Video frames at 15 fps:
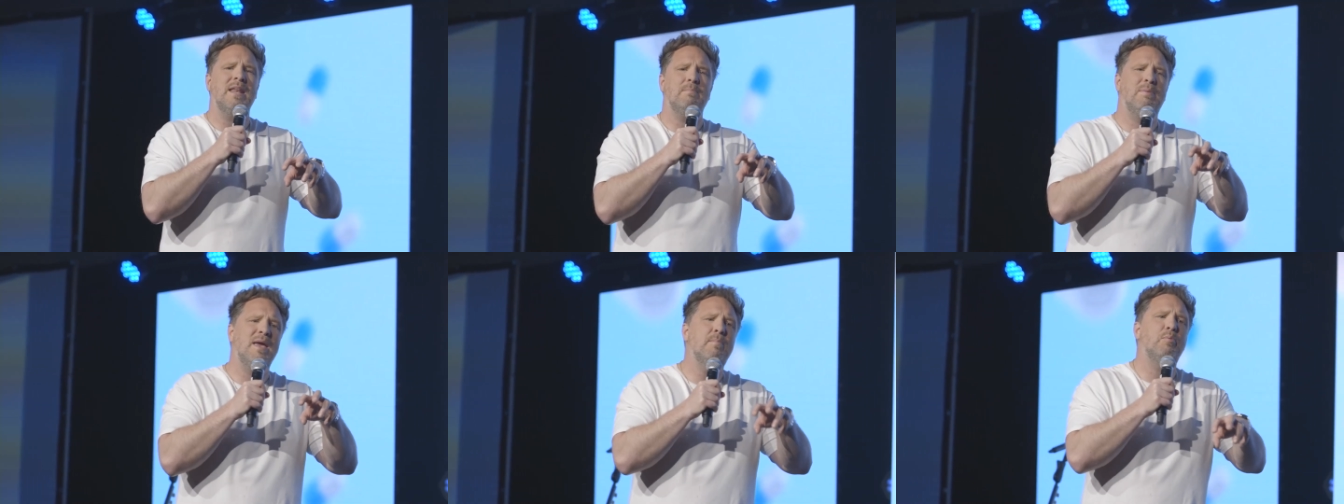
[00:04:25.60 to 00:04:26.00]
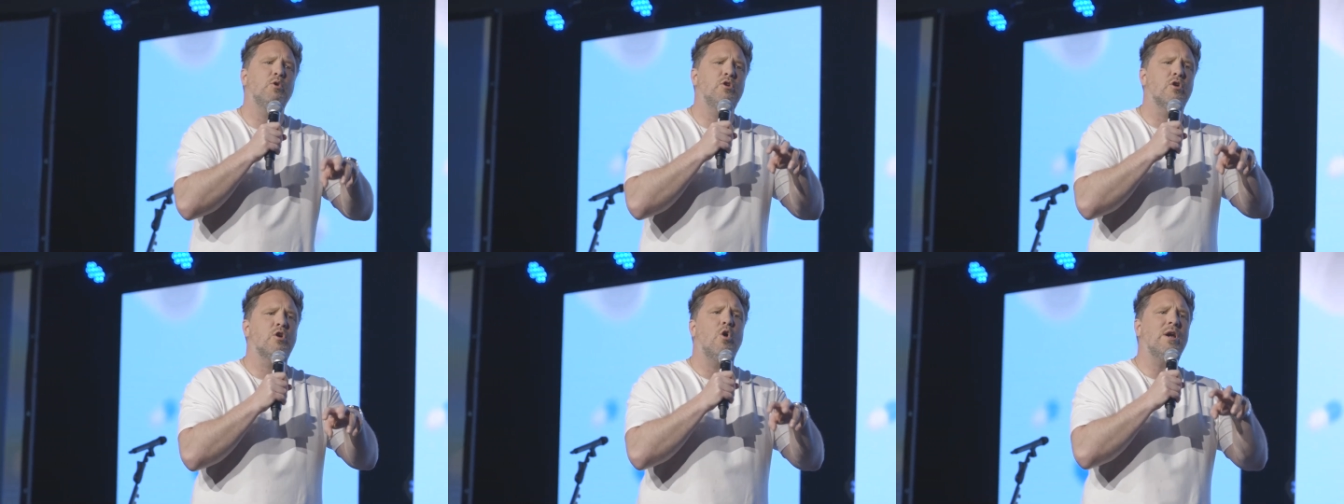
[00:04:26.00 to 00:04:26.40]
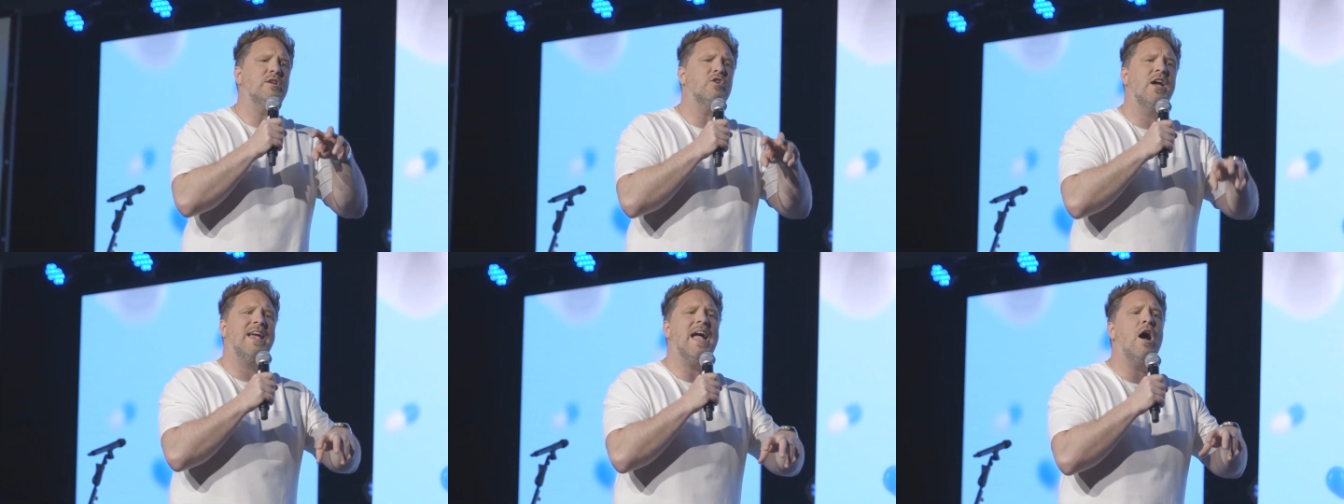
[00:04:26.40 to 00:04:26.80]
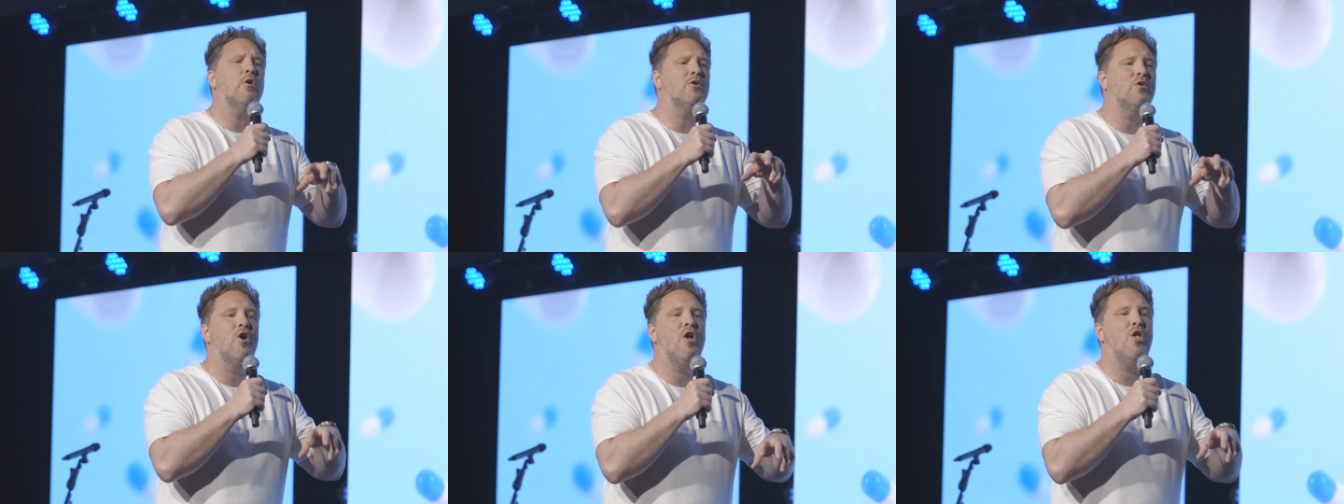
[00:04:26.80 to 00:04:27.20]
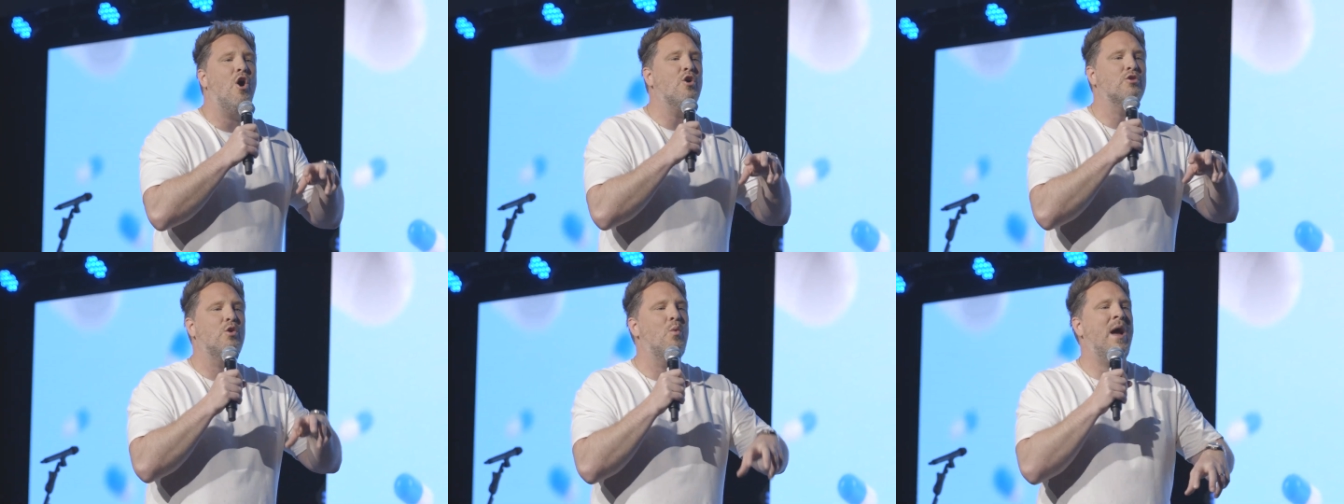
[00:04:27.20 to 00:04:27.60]
people you're going to encounter
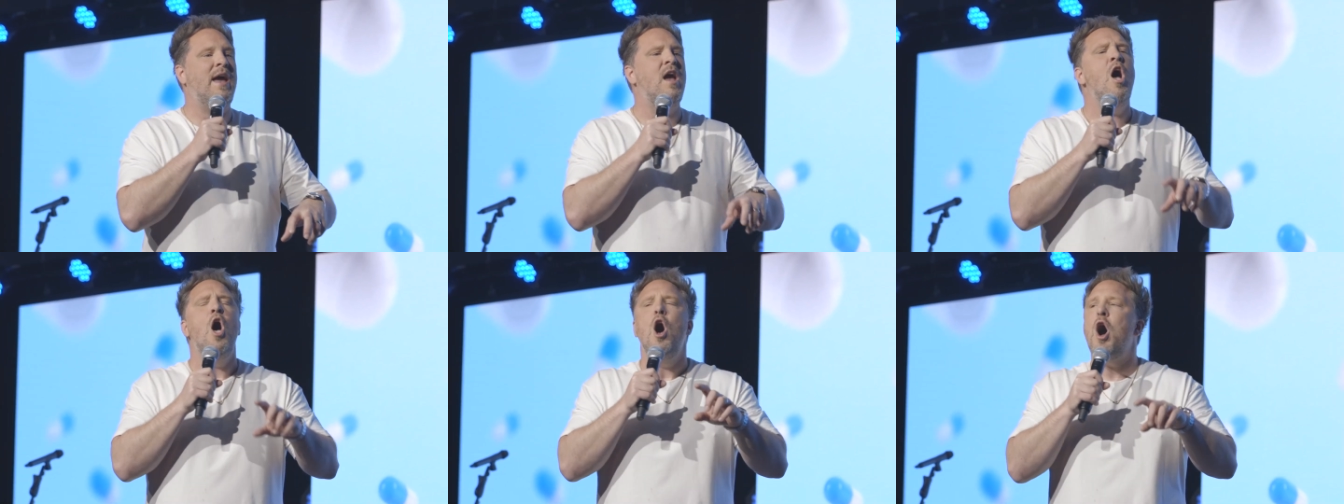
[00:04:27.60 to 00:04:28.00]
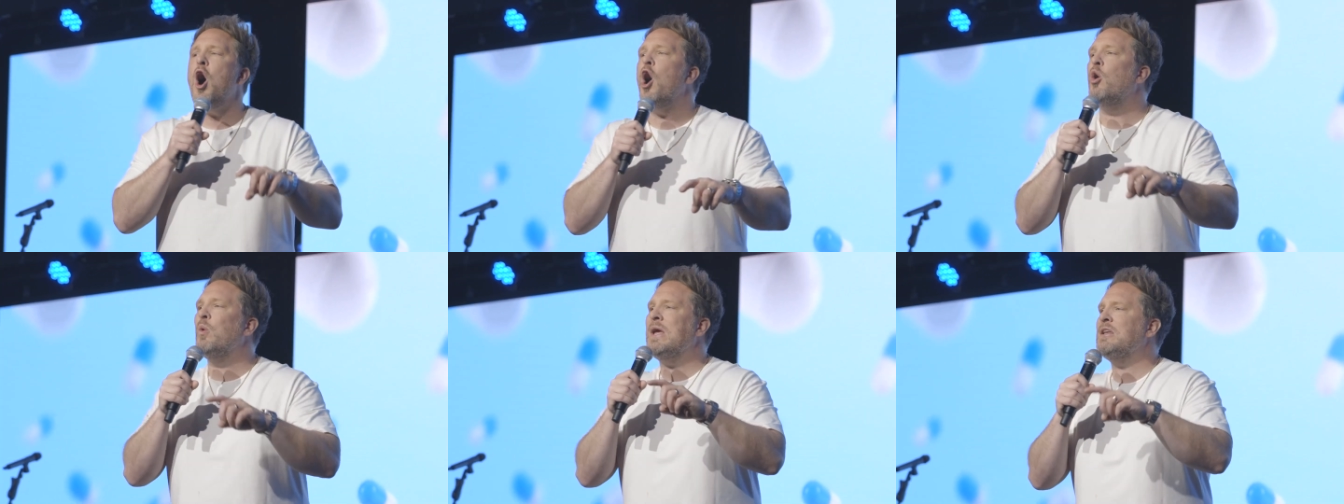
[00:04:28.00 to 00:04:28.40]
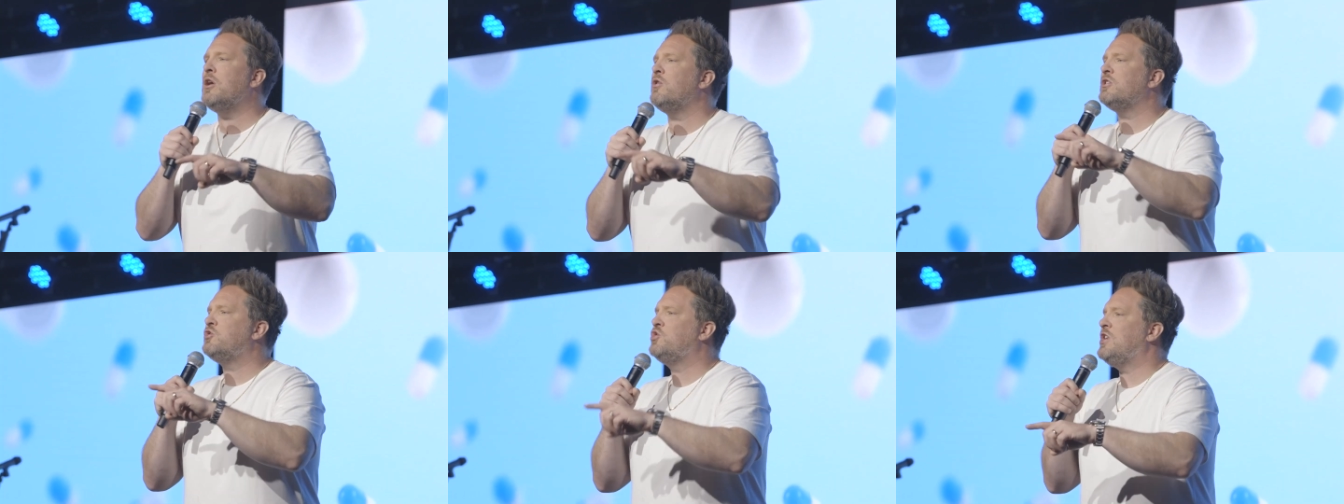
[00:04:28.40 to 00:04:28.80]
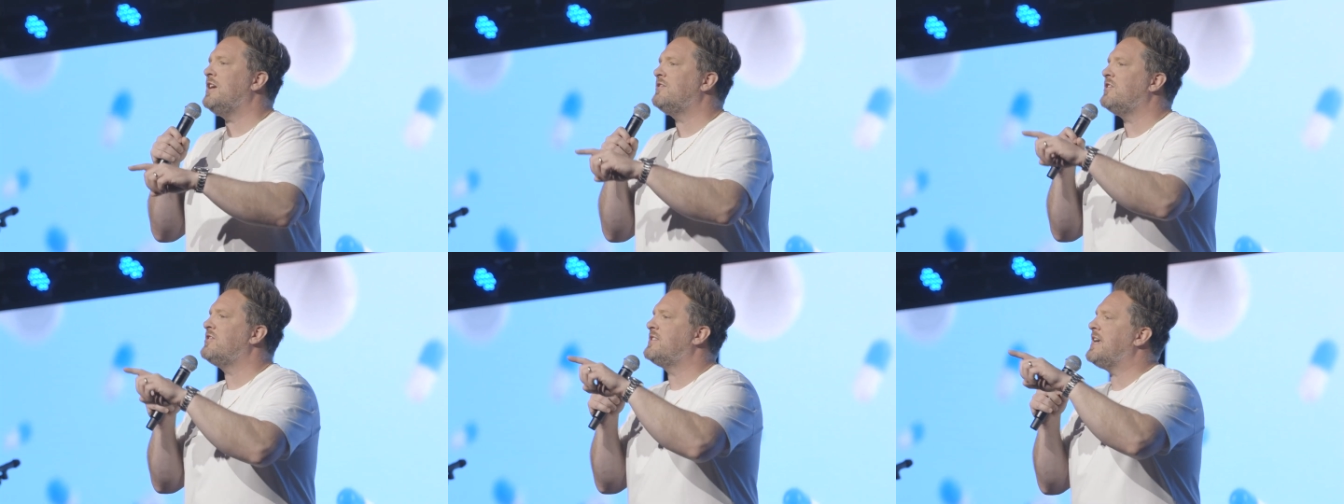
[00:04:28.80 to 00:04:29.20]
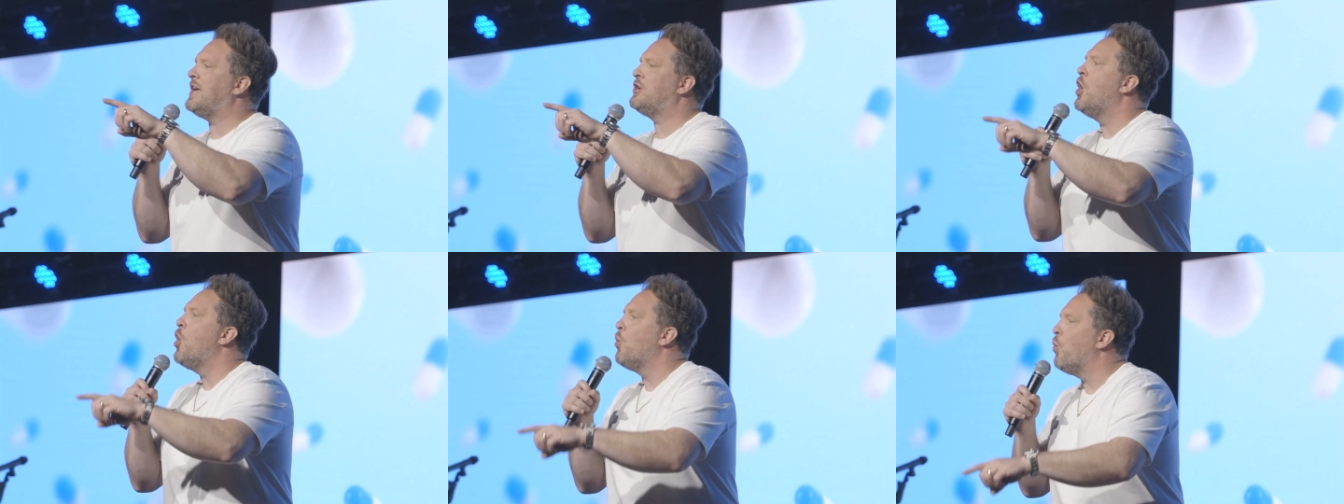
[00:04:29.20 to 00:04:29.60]
along the way. All we know is Jesus said,
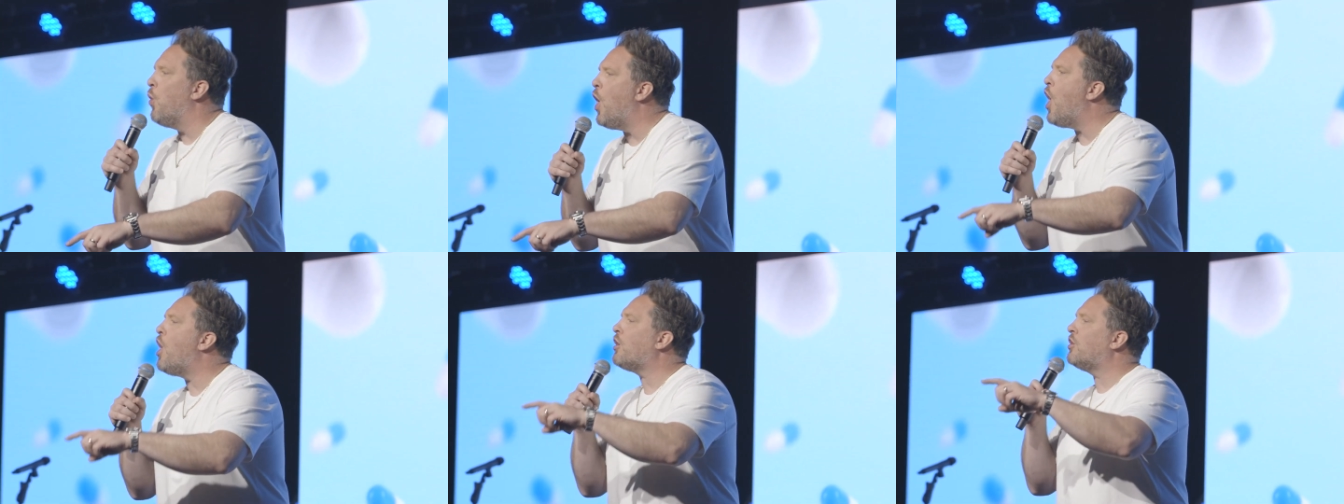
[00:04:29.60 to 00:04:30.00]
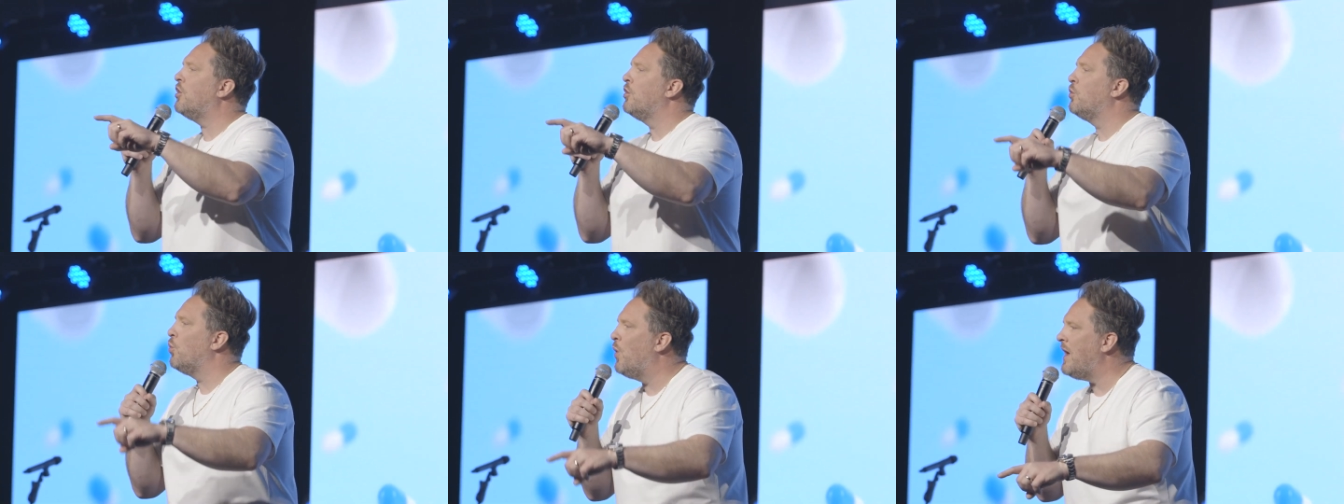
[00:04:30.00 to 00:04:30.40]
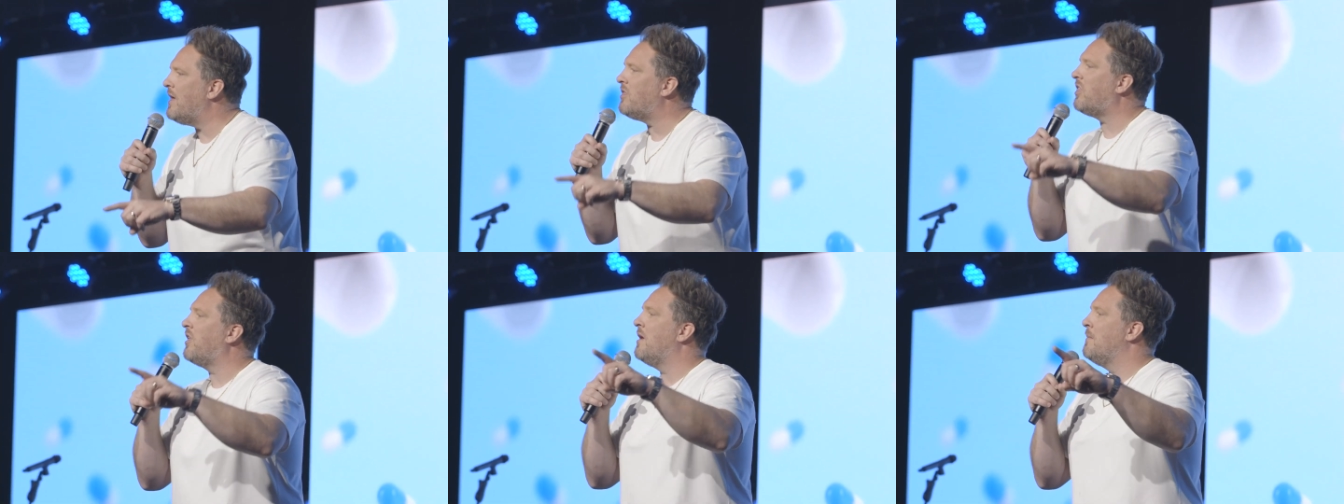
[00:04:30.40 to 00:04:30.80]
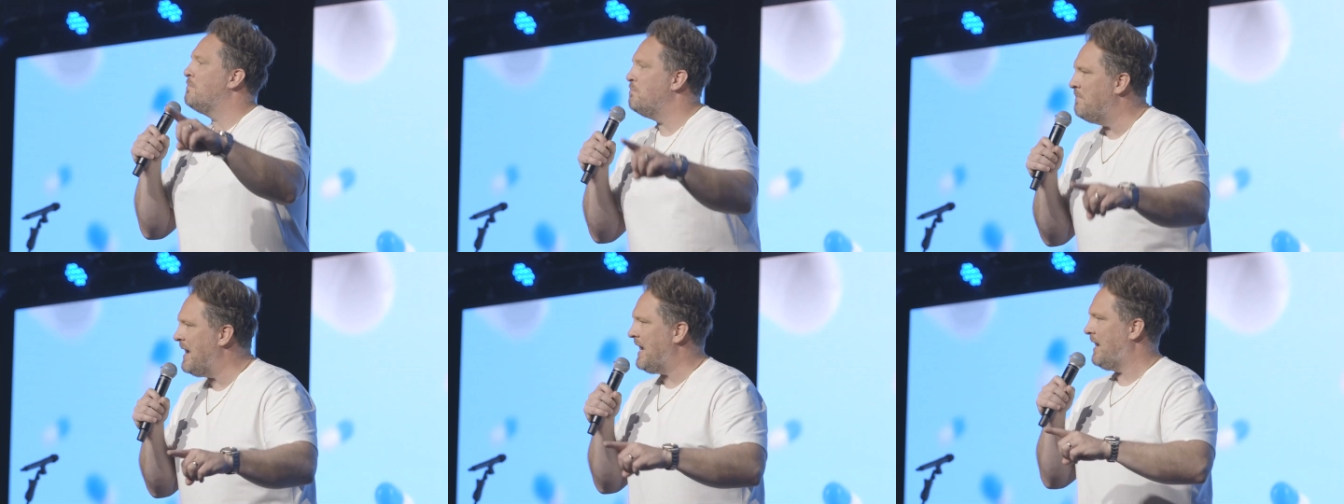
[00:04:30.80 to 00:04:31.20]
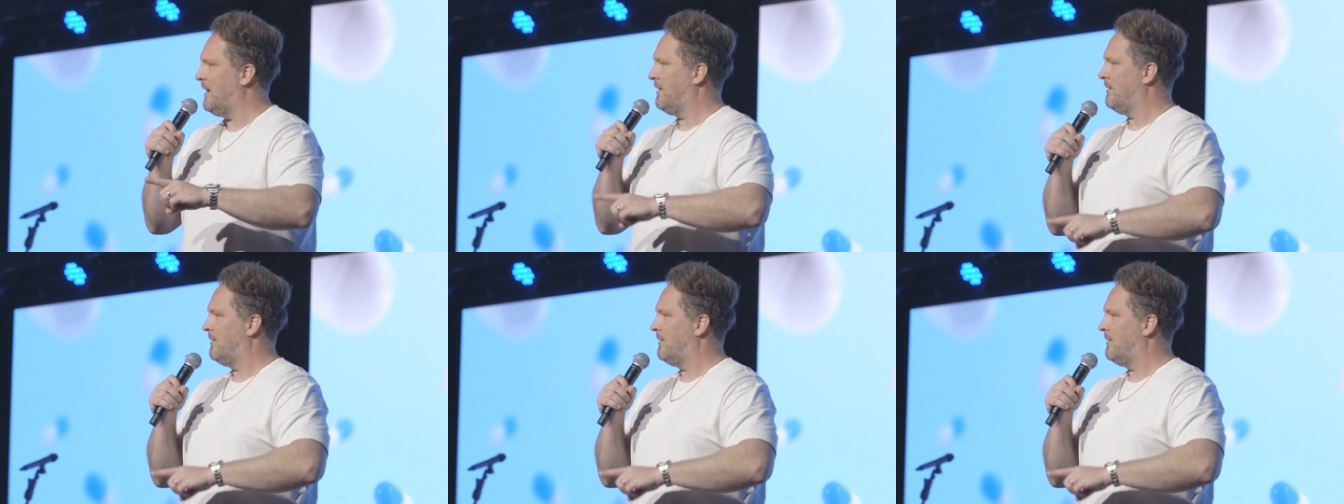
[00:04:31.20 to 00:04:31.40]
Walk with me.